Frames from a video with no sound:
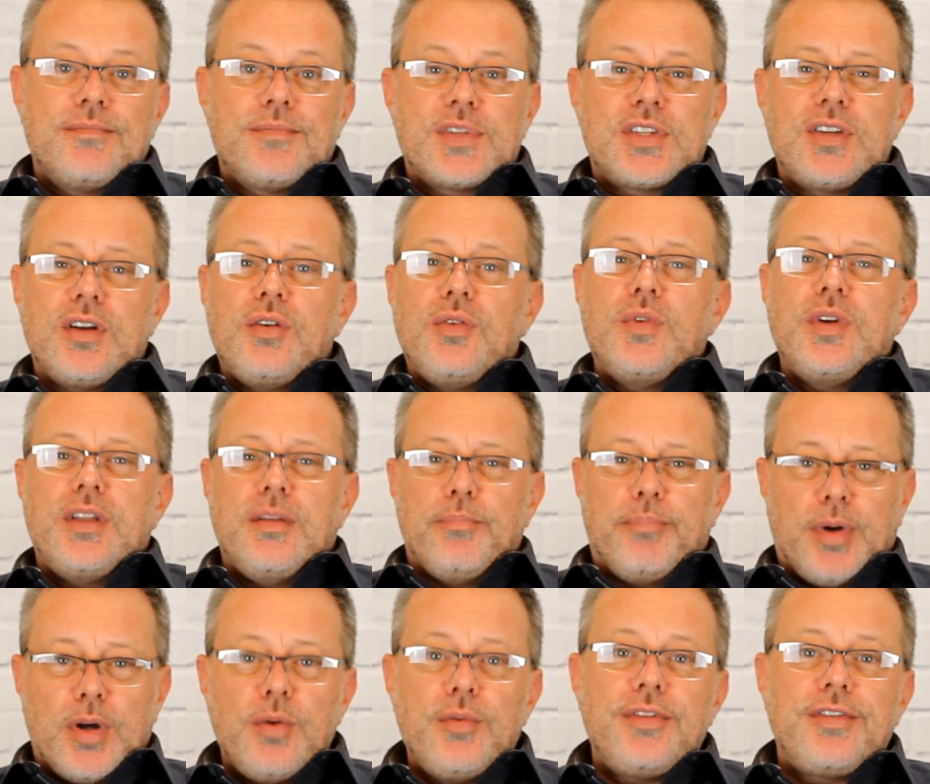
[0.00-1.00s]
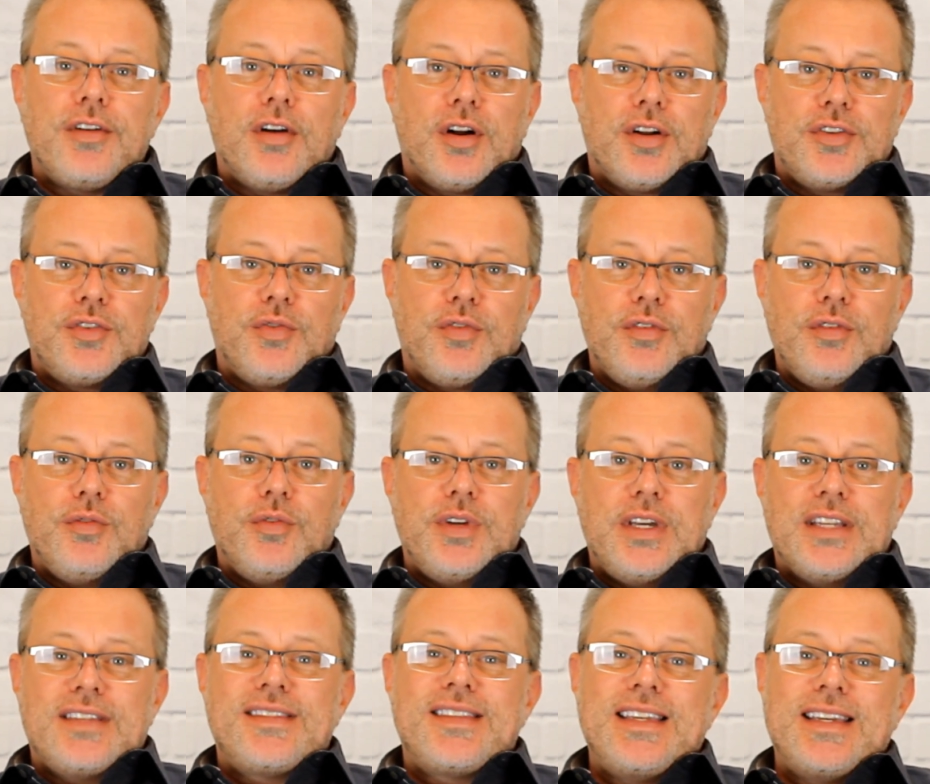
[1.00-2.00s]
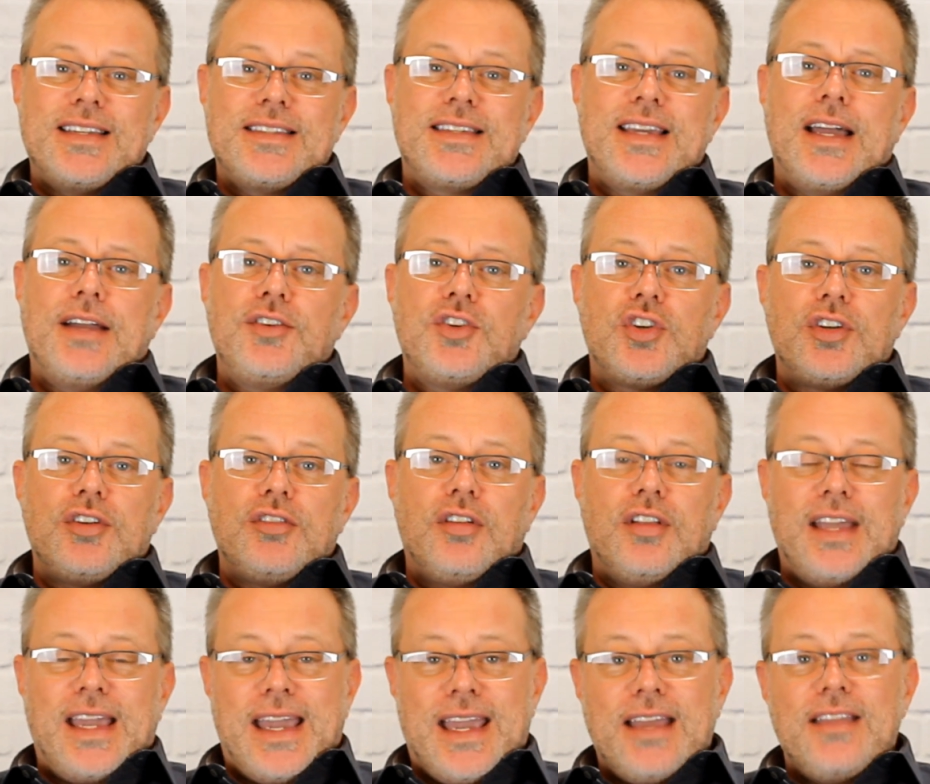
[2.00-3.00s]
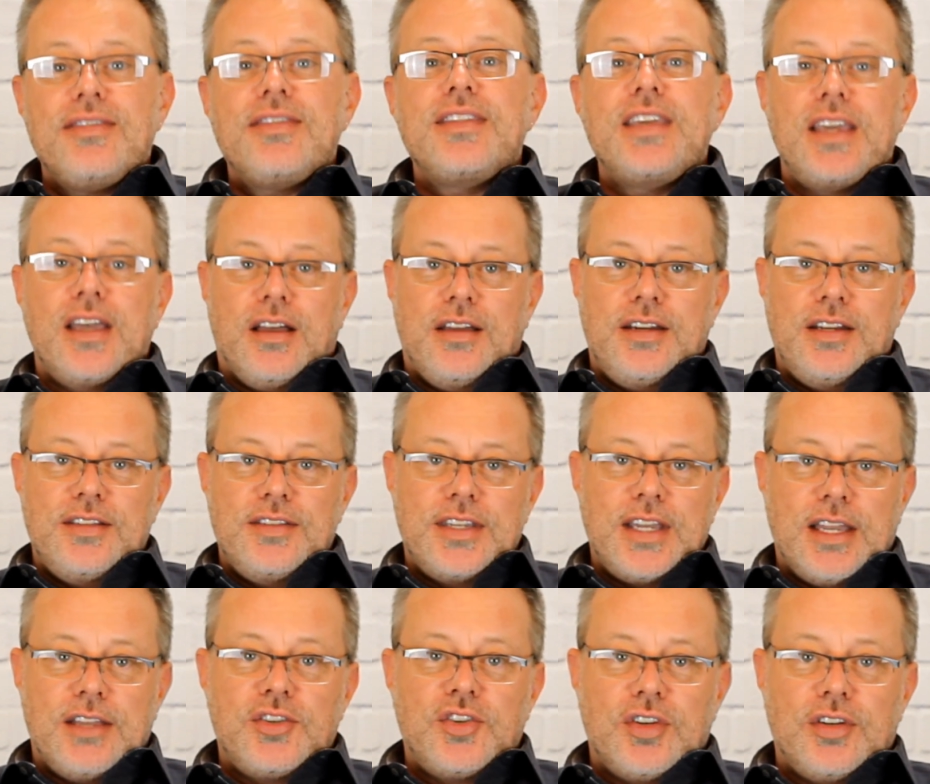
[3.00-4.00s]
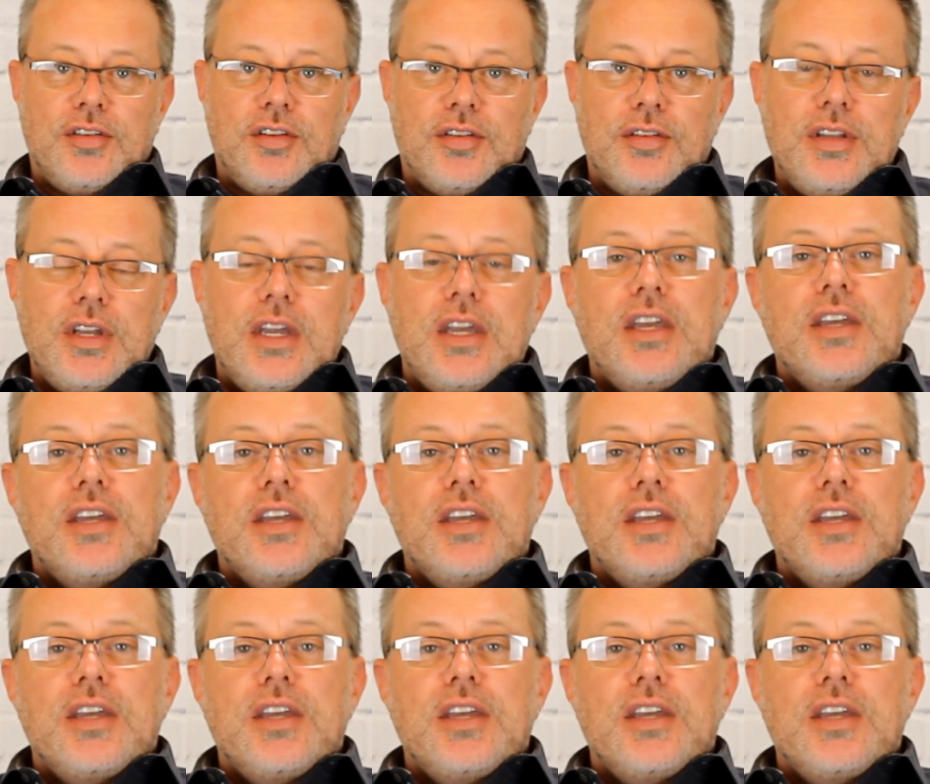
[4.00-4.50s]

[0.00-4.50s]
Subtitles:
So both are true. It's the intentional and the unintentional.